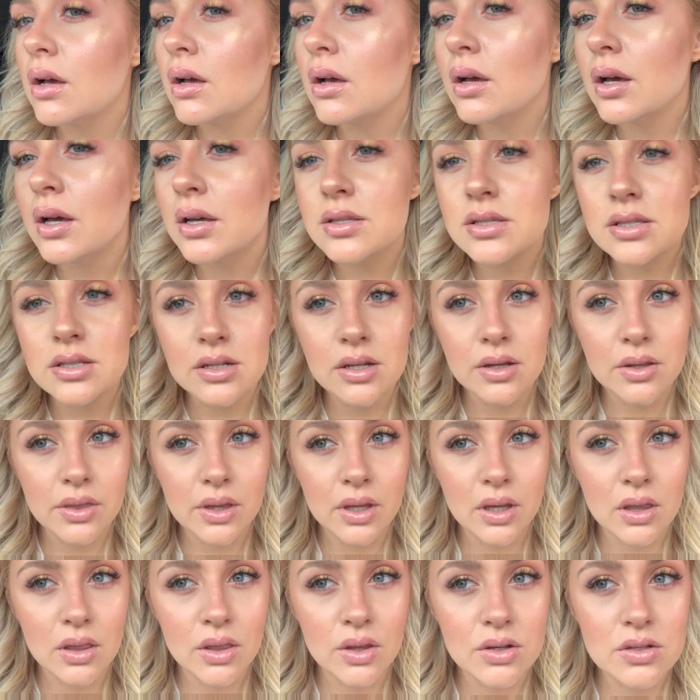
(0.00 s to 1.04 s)
I still
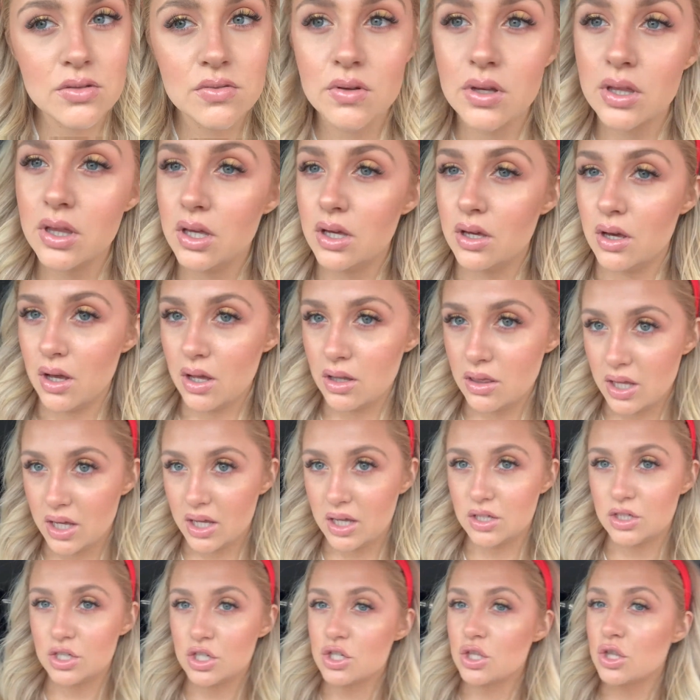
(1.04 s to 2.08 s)
think it looks really good. Like,
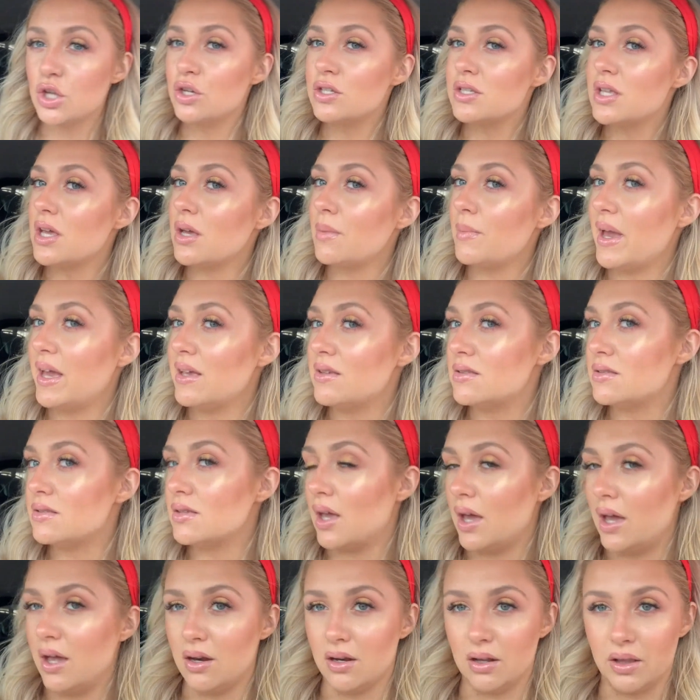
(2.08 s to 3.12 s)
it just looks like my
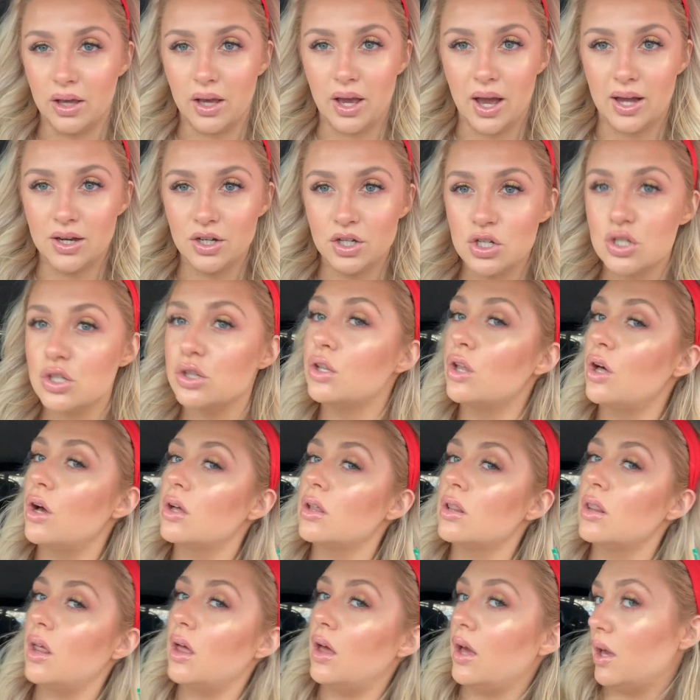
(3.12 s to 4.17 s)
skin. Like, I just
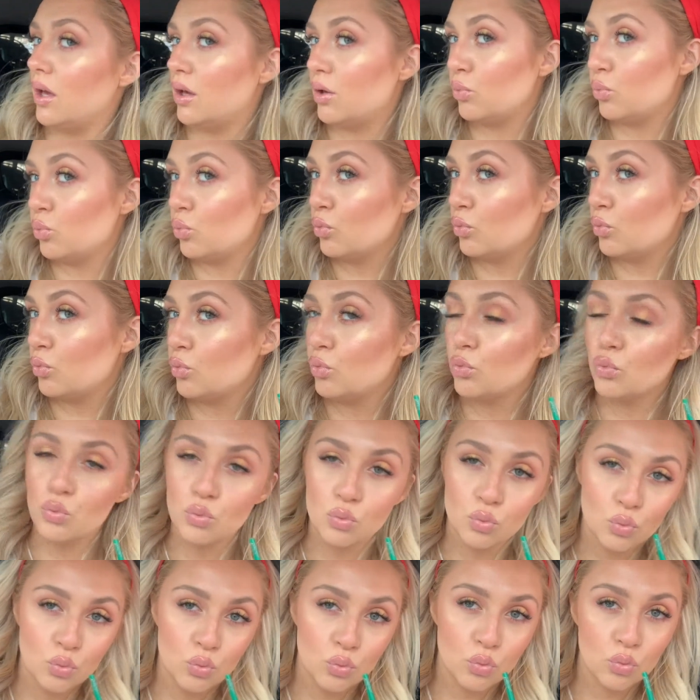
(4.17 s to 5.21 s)
look like
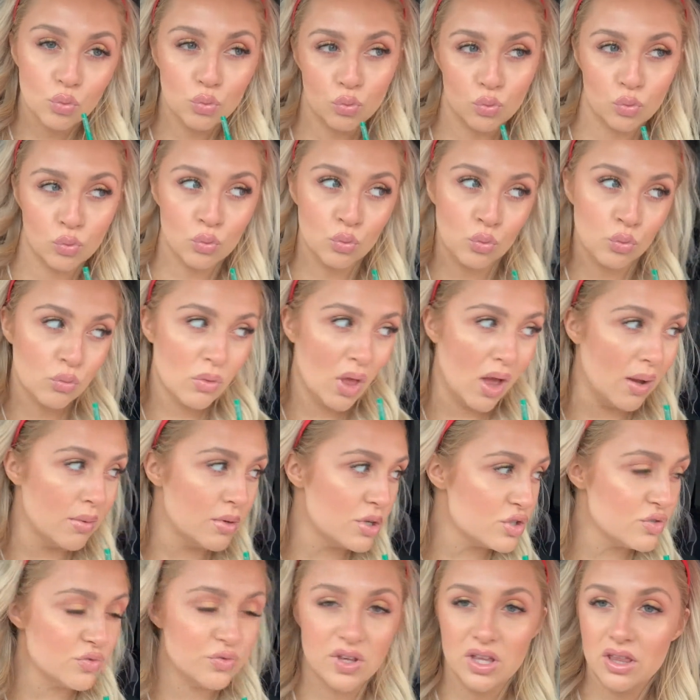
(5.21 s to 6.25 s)
I'm
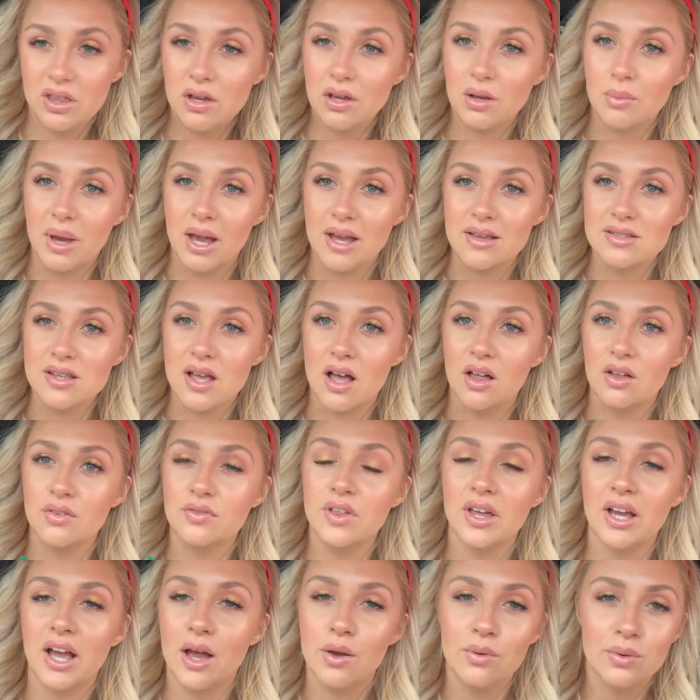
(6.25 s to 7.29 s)
just feeling myself.
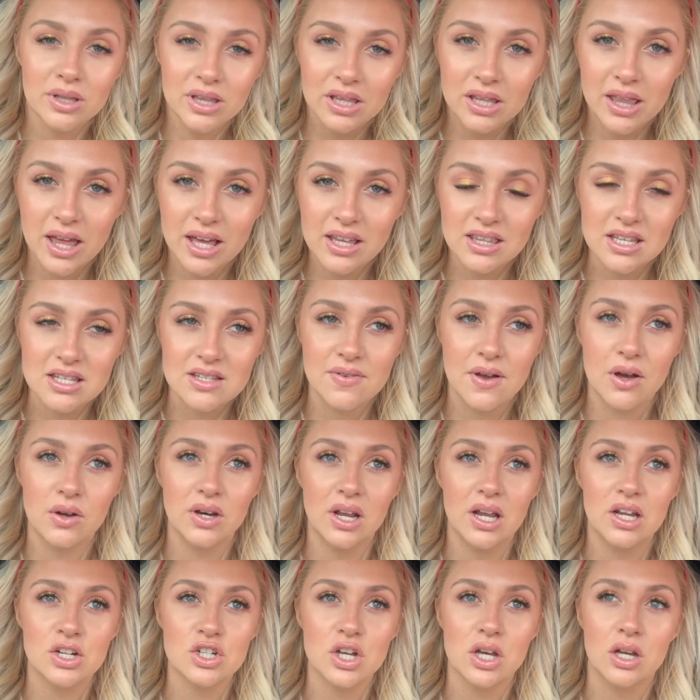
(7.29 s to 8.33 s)
Like, I really like this
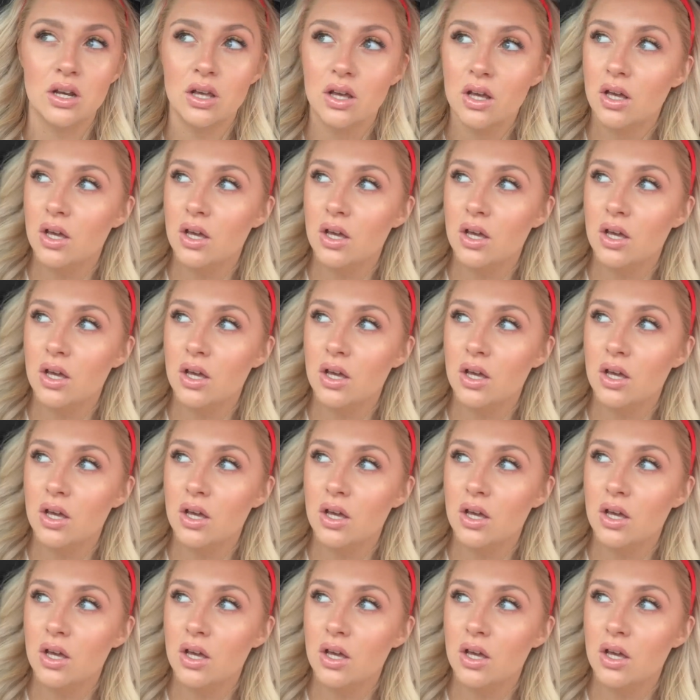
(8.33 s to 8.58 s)
foundation.